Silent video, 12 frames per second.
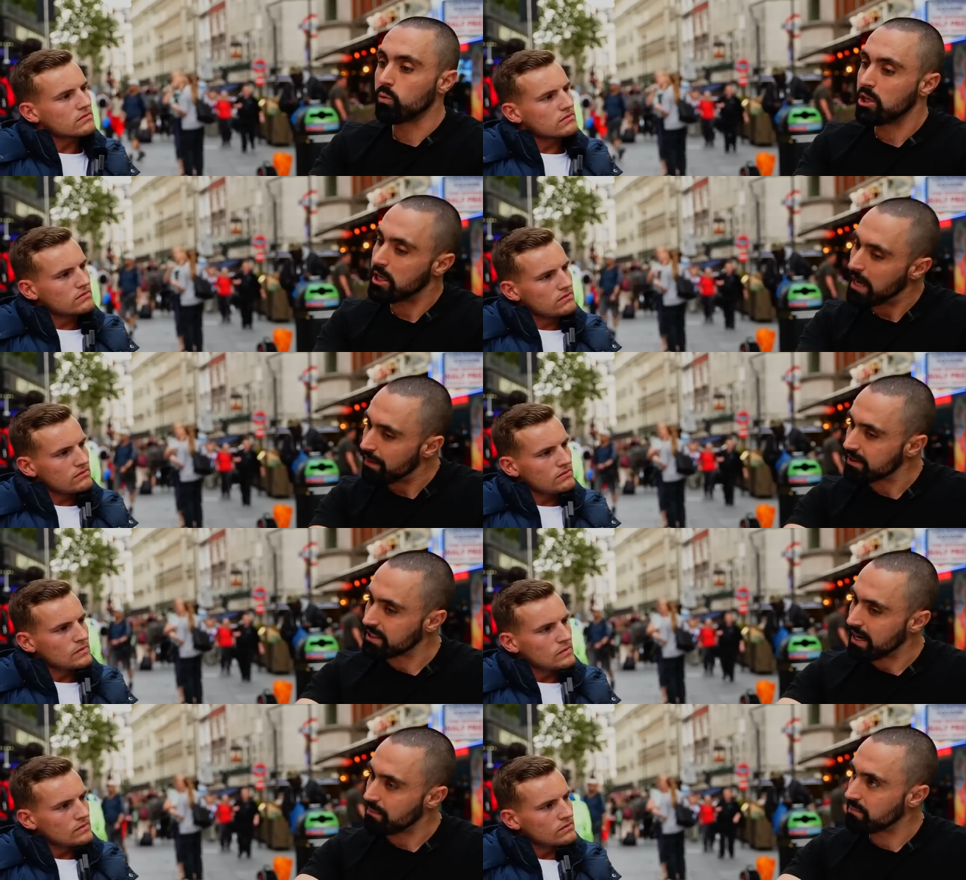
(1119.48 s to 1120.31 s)
Speaker 1: So you get the
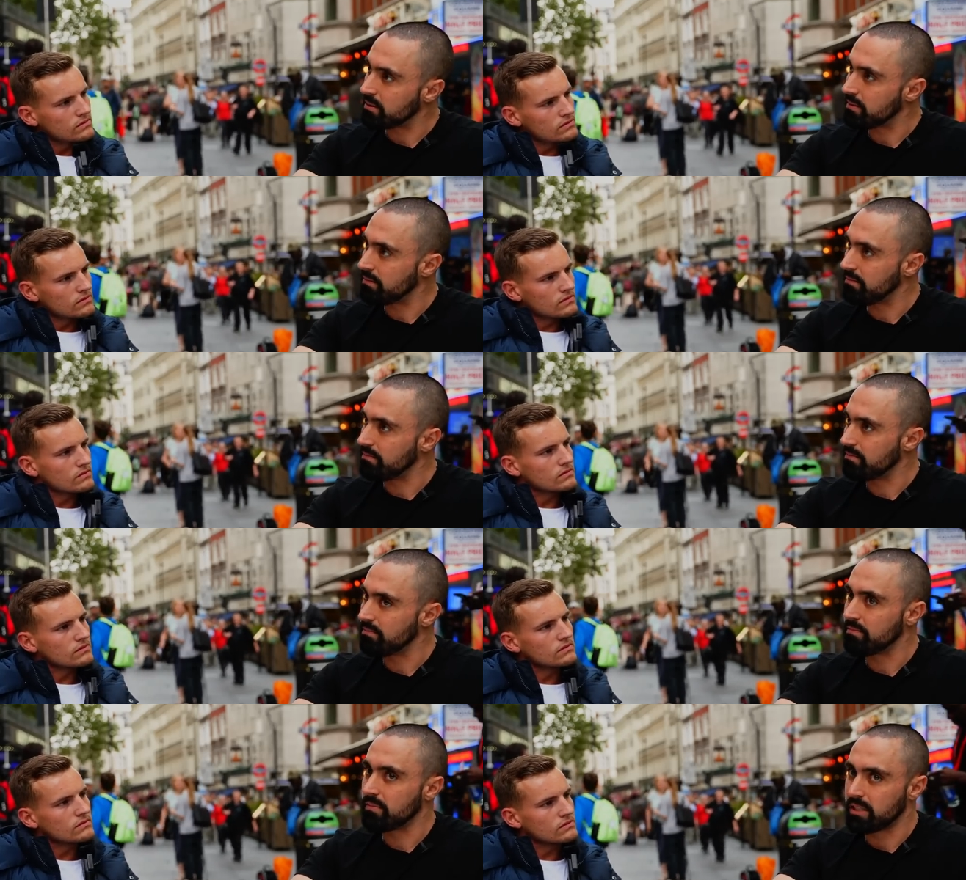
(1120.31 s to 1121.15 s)
same
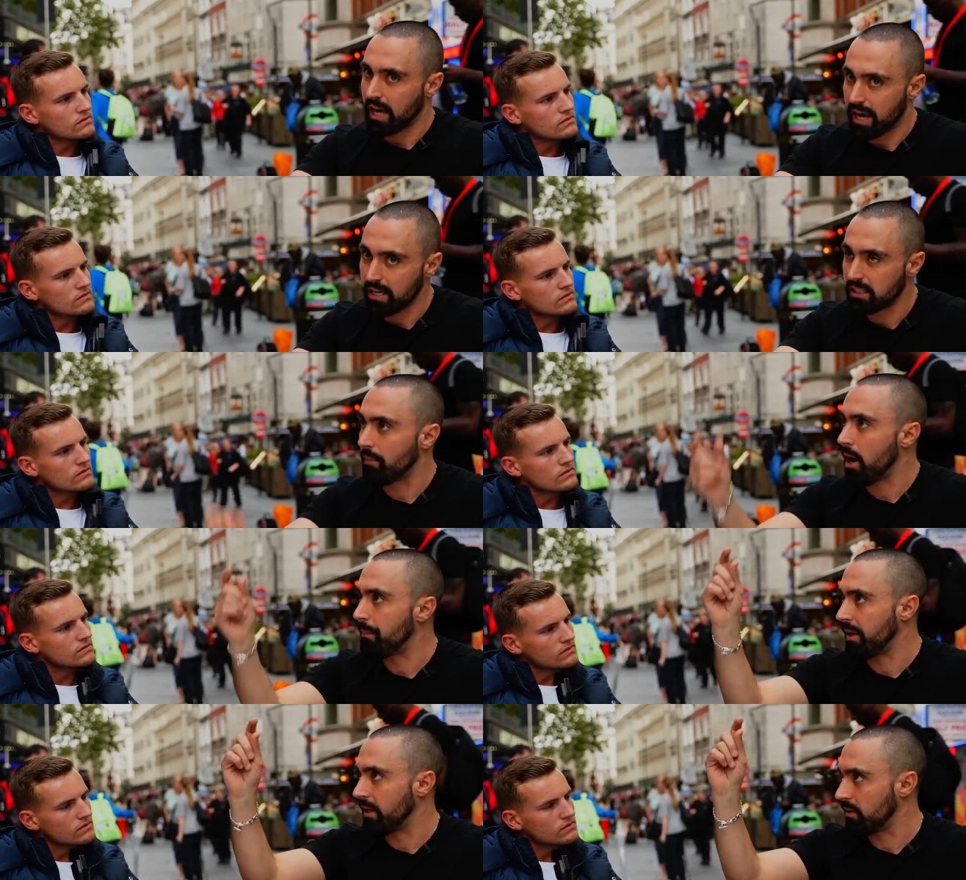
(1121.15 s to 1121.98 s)
taste. It might
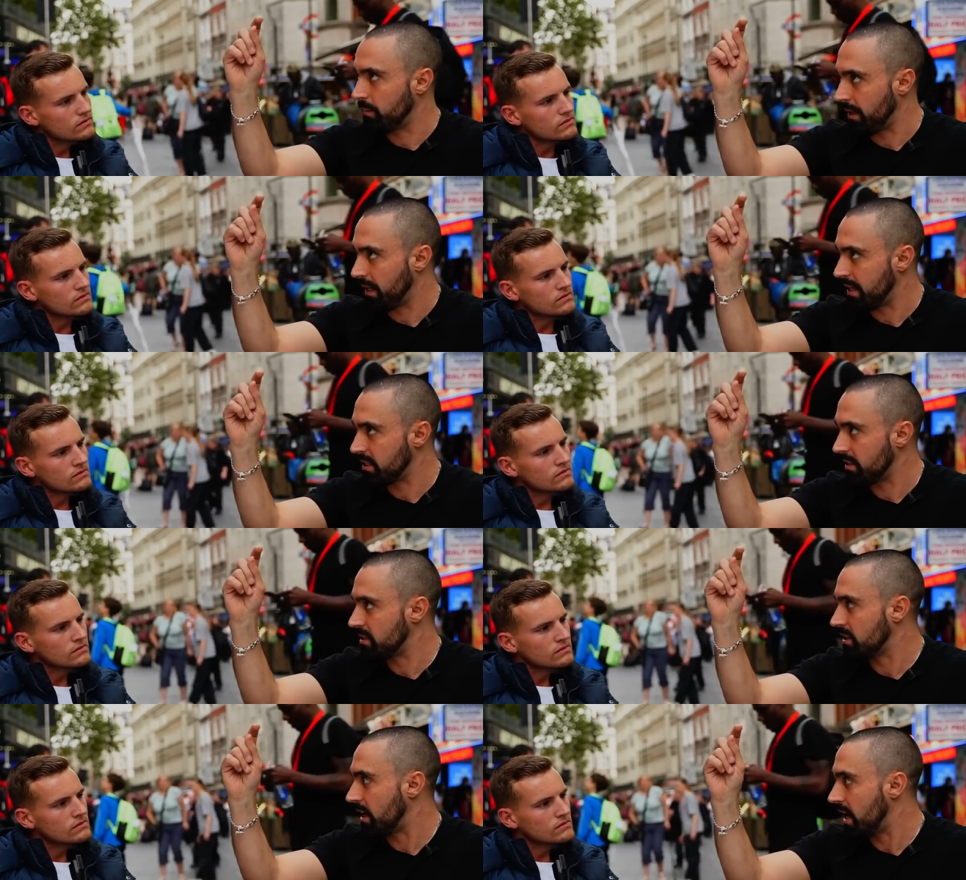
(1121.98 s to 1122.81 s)
be a little bit less at the
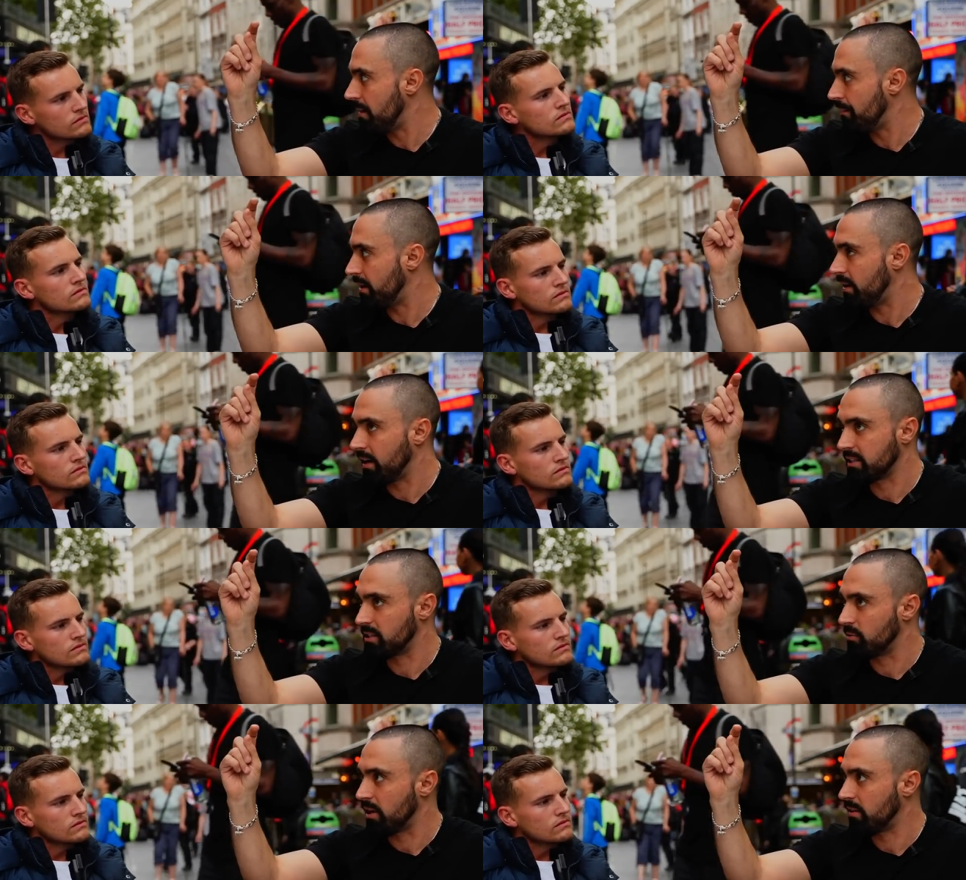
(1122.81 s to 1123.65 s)
start, but I
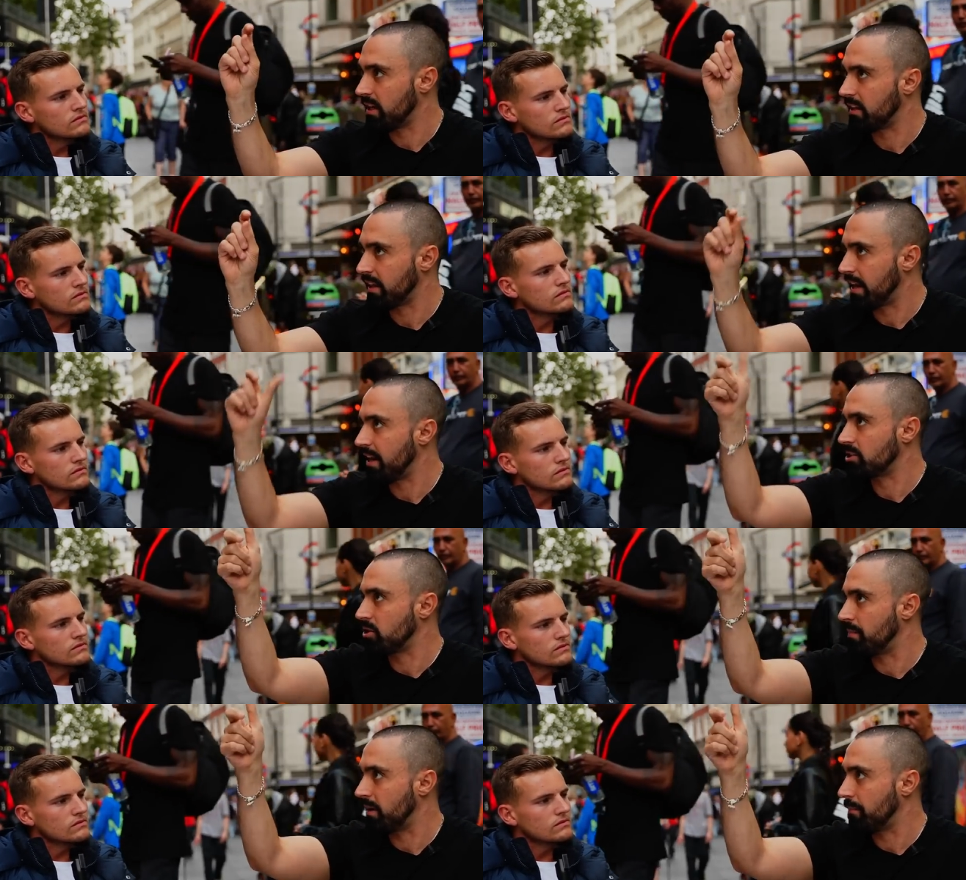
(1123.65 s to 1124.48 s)
still don't think that
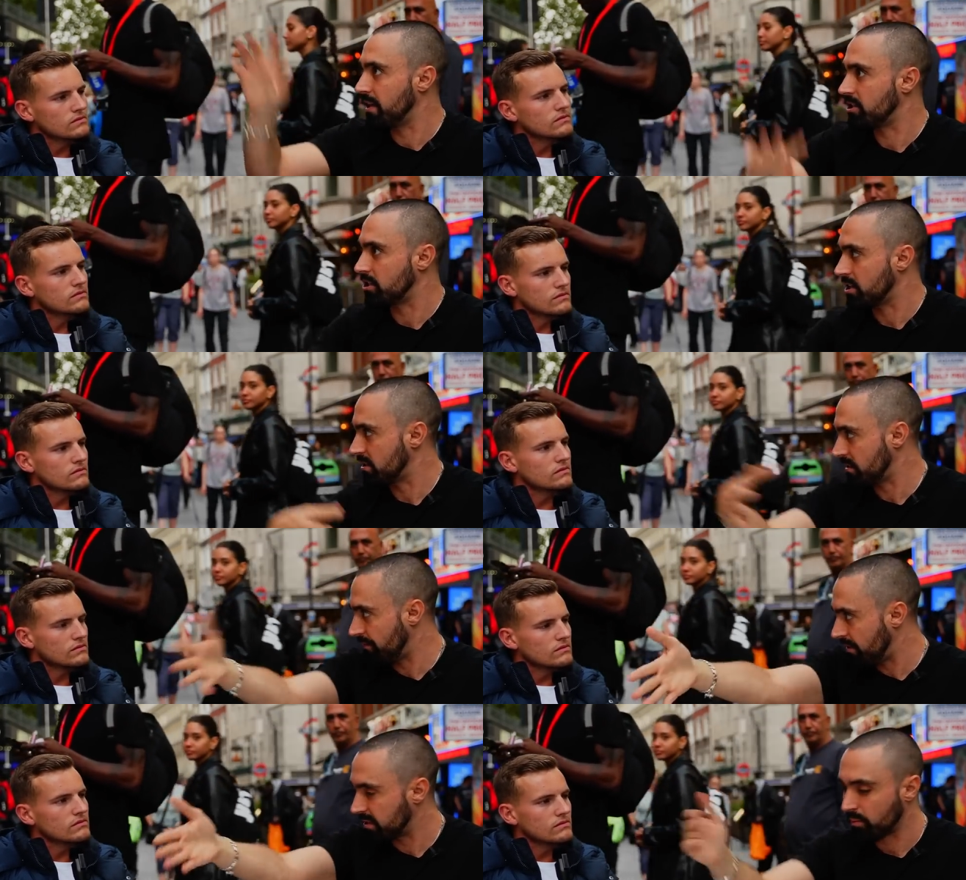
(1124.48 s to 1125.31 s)
extra bit of pleasure
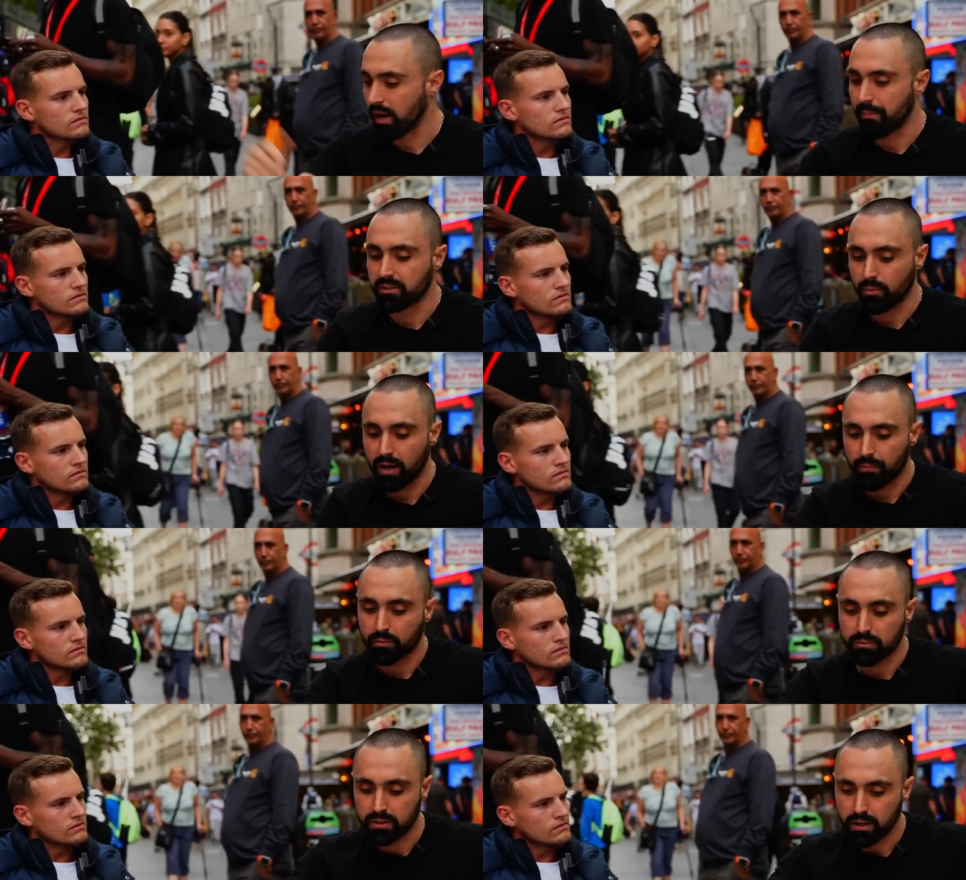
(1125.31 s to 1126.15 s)
justifies what happens to
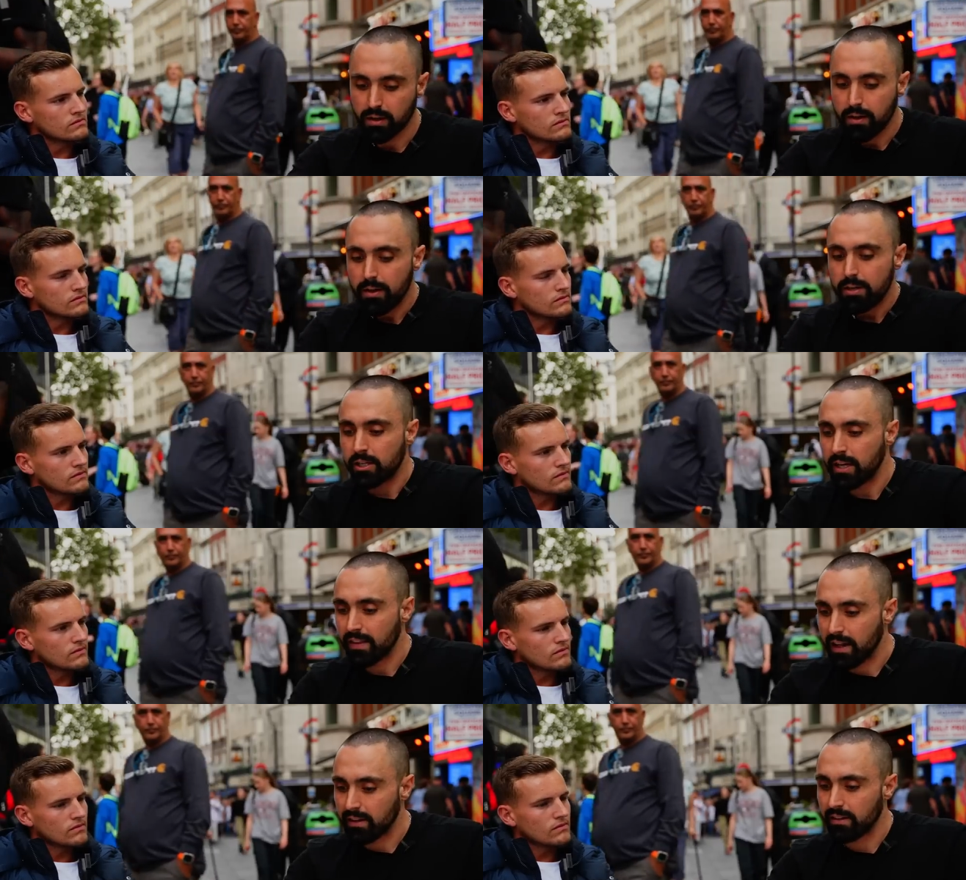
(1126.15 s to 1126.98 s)
animals. So you get
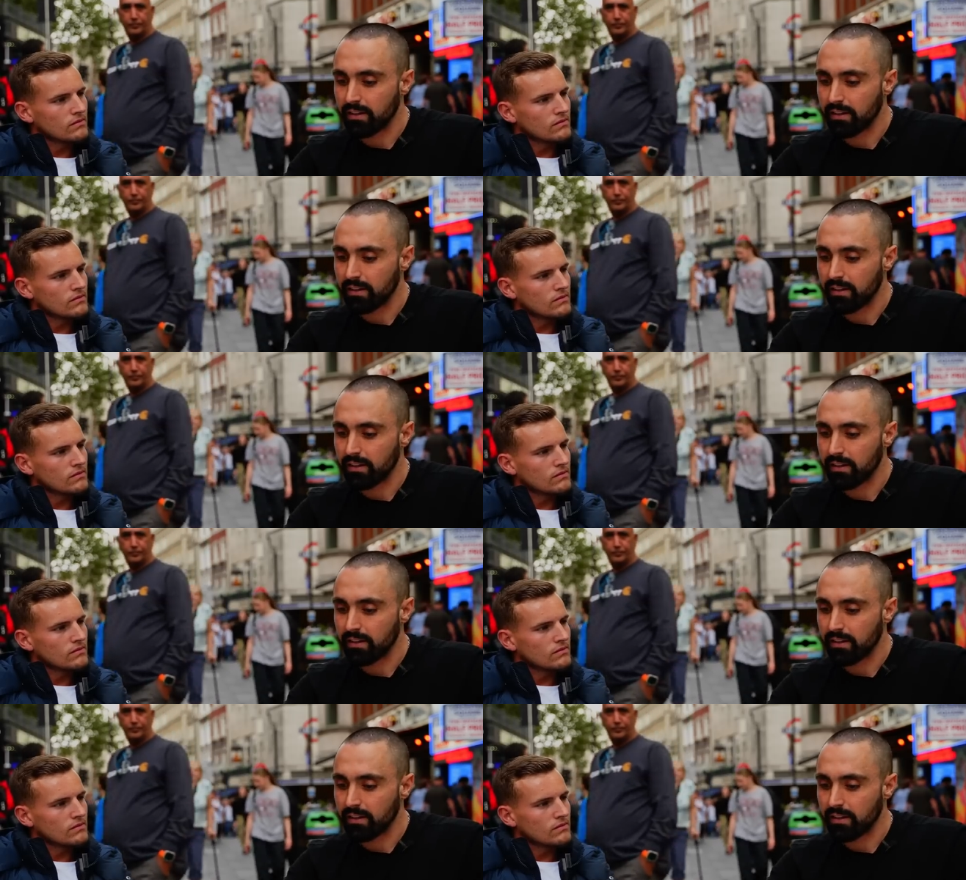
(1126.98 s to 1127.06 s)
that